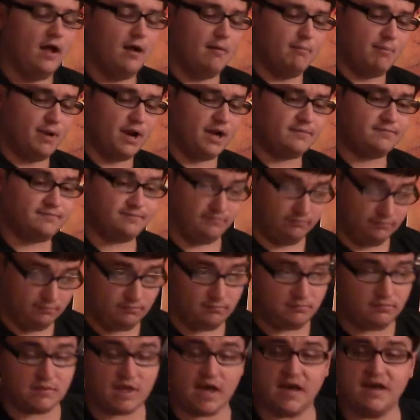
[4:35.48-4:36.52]
But
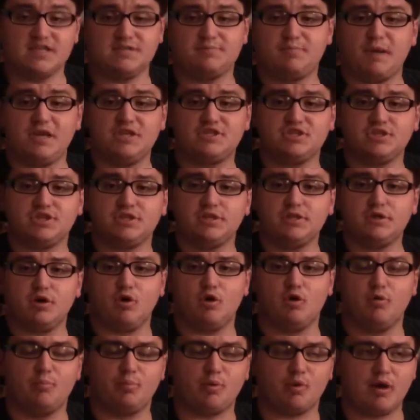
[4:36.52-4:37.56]
that is basically the
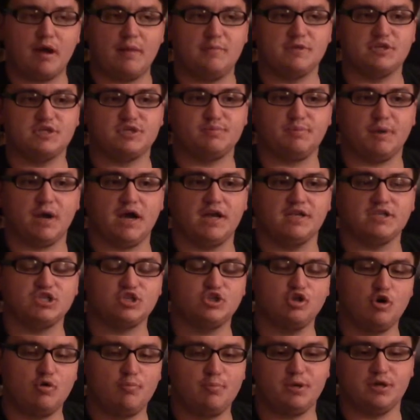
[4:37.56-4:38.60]
whole premise behind
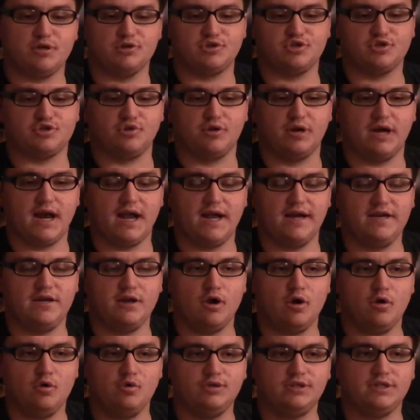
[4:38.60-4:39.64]
Snowpiercer, and I
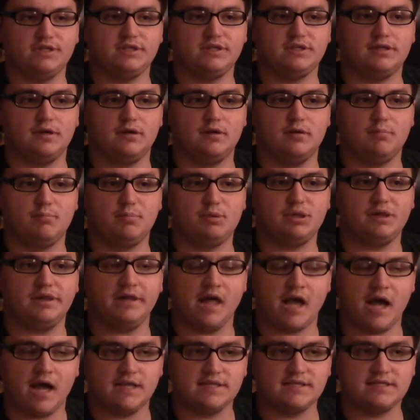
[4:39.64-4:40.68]
know that the
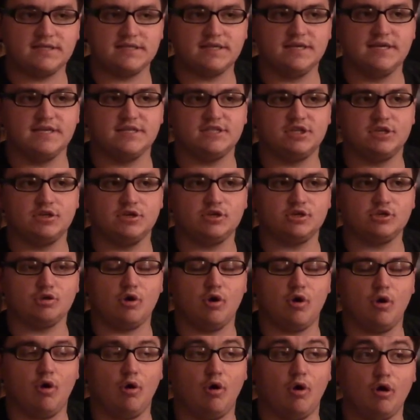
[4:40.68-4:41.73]
plot isn't
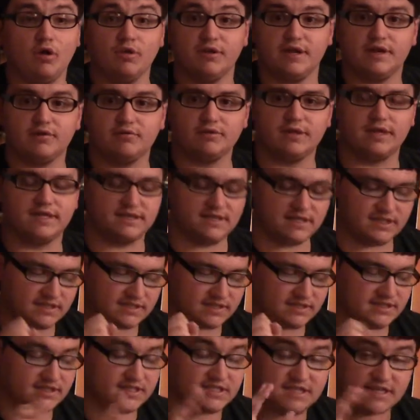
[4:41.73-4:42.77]
all that, like,
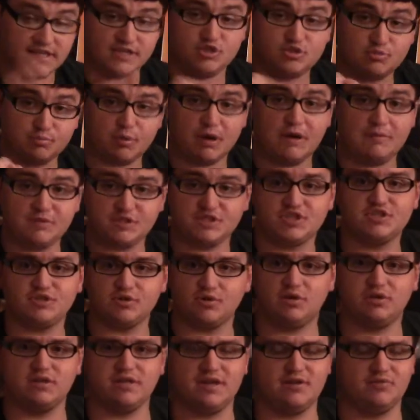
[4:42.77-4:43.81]
the, the essential premise isn't
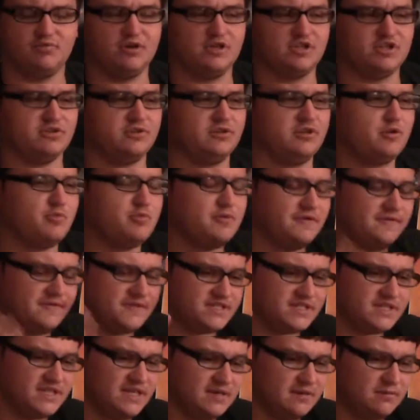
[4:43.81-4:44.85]
all that original. You know, we've
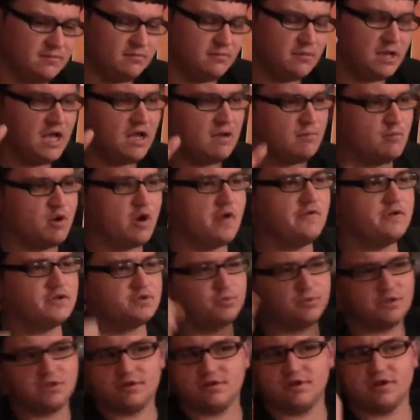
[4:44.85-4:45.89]
seen movies
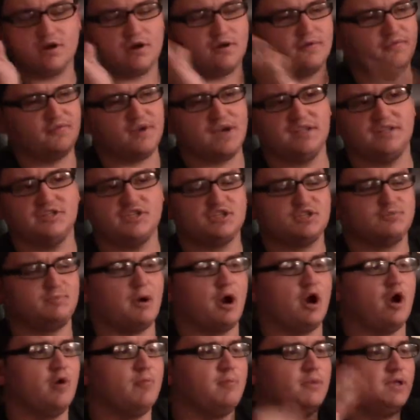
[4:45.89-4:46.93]
where, you know, failed
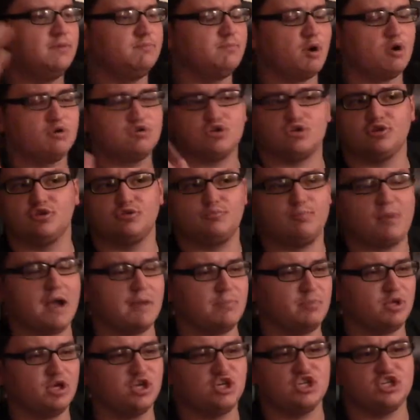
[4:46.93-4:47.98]
experiment, most of Earth's
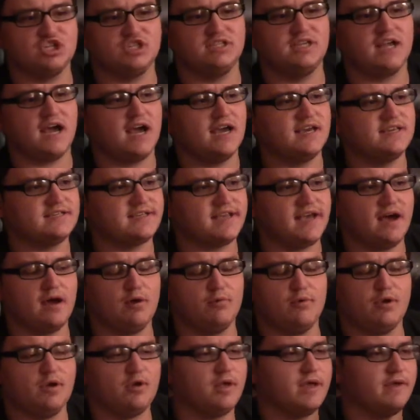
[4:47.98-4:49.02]
population dies
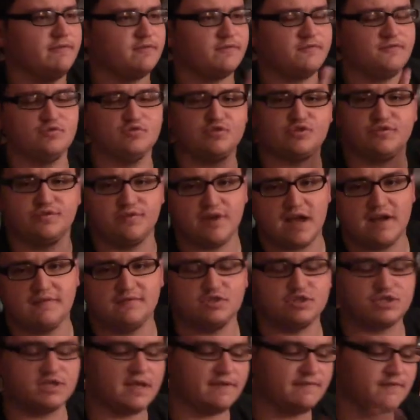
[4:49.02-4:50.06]
out, we only have a few
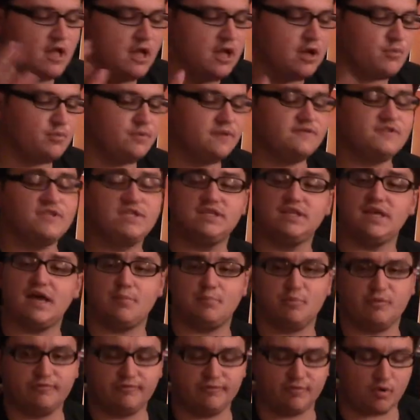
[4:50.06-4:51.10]
survivors left. We've seen
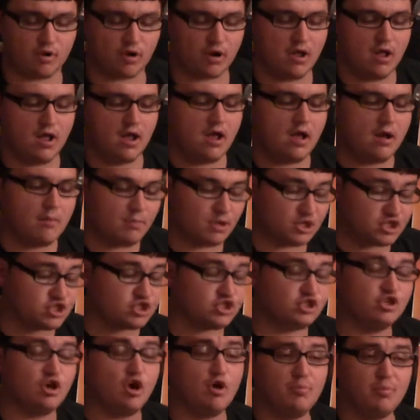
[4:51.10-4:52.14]
that before. But
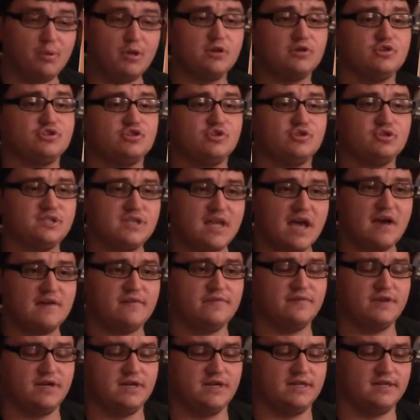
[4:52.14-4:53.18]
Snowpiercer
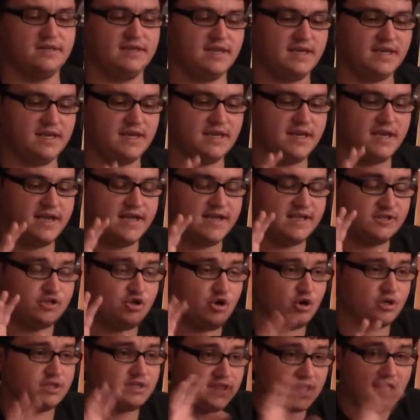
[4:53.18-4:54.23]
definitely
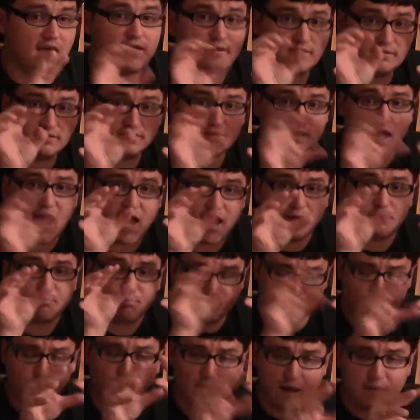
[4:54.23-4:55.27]
took that, that
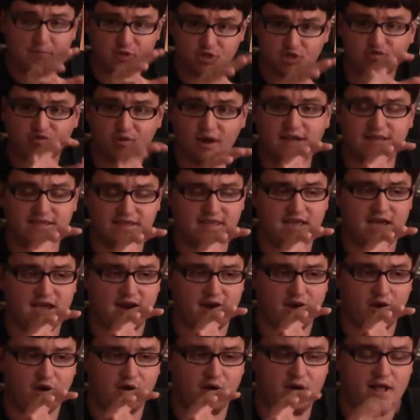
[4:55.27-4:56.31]
premise right
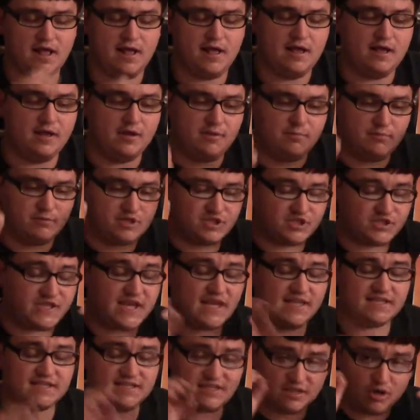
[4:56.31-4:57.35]
there,
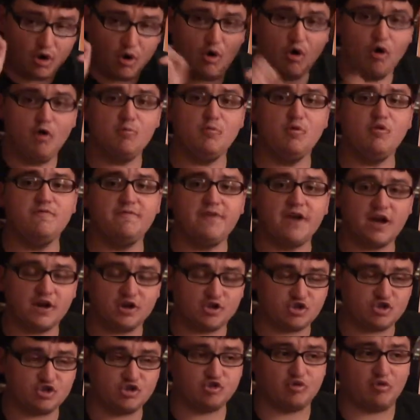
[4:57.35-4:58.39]
sets the whole movie on
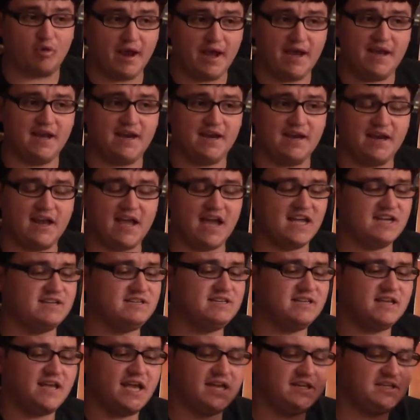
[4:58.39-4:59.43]
a train
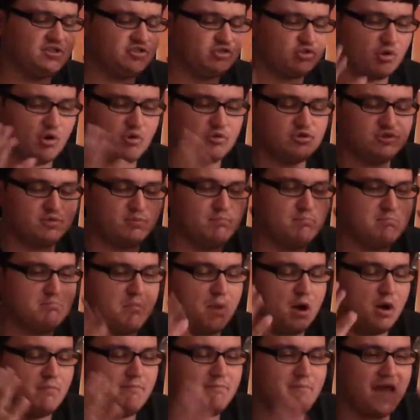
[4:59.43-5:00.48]
and, and throws
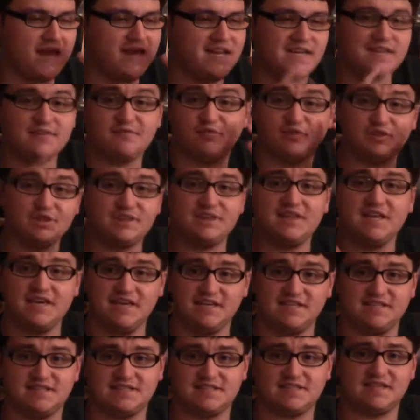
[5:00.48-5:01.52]
mo many different
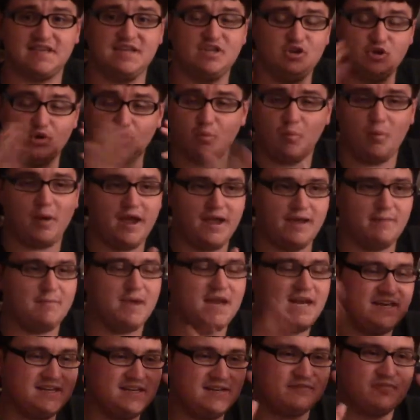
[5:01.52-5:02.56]
things in your way,
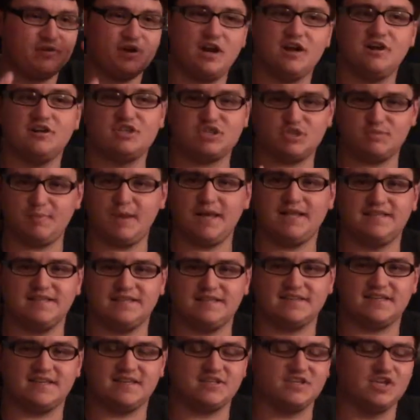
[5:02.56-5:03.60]
many different
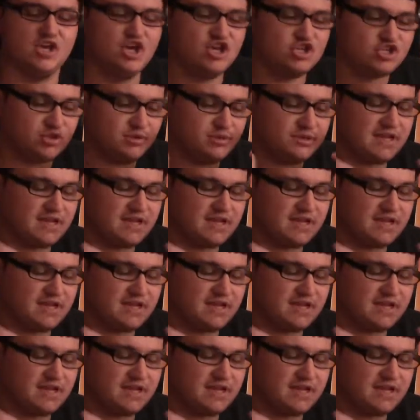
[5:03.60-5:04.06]
unexpected things. So it